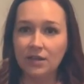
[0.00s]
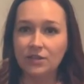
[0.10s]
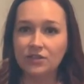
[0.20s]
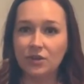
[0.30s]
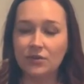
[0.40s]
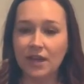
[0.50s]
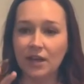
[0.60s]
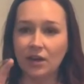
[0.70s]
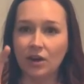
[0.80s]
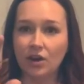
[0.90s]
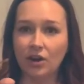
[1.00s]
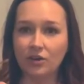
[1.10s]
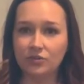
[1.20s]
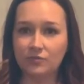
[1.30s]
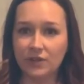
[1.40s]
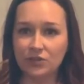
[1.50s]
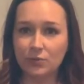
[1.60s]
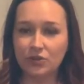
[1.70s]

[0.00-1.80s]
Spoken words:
so that her visual